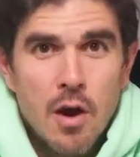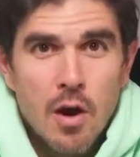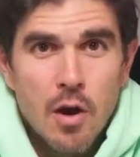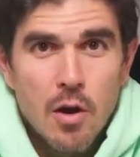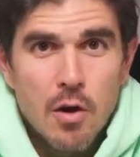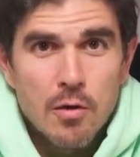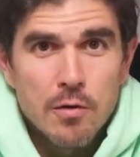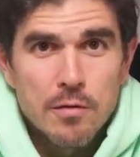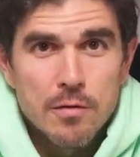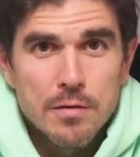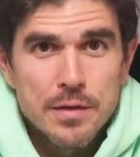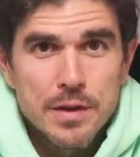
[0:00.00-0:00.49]

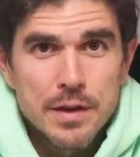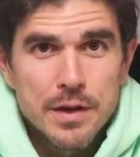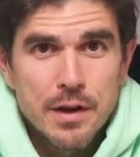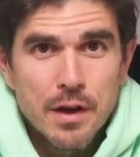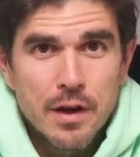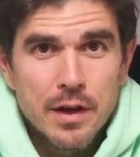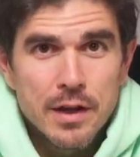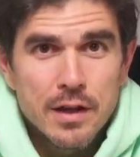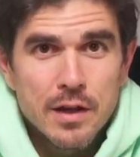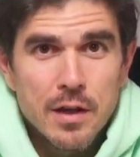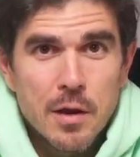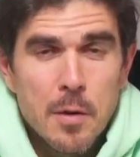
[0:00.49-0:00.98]
of the
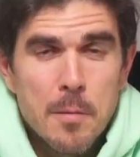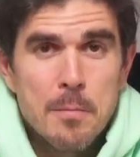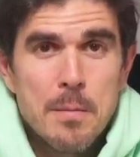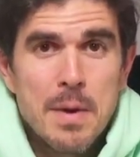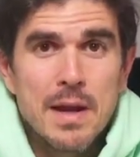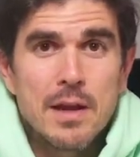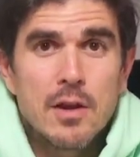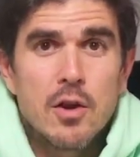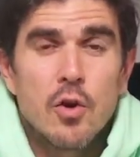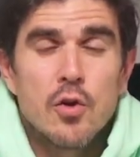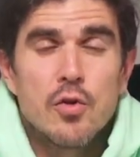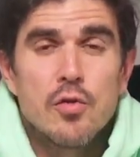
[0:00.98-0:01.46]
Nike
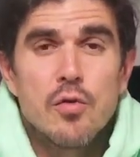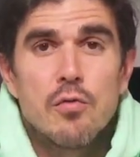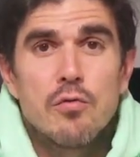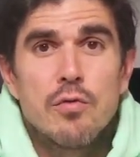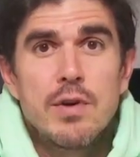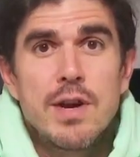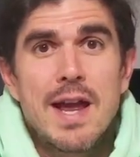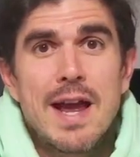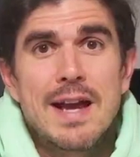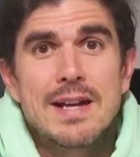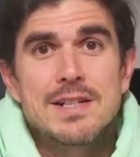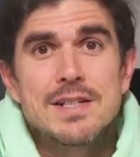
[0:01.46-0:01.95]
Metcon
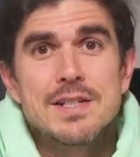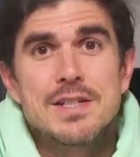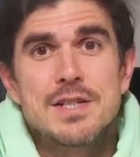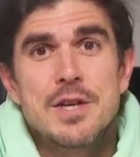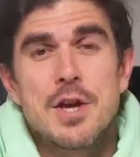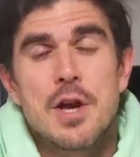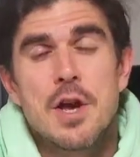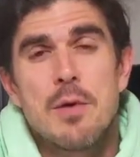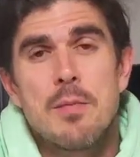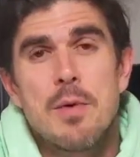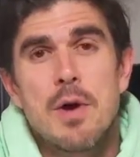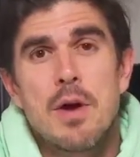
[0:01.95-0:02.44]
React
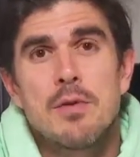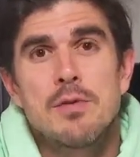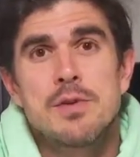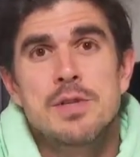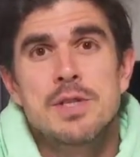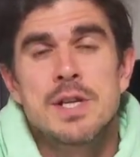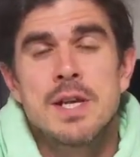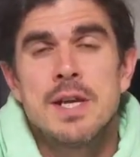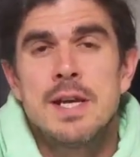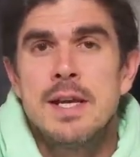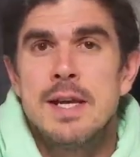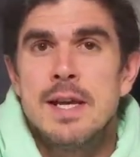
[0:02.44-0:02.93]

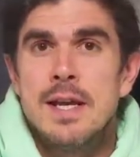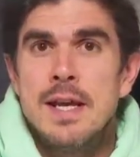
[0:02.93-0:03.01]
Turbos.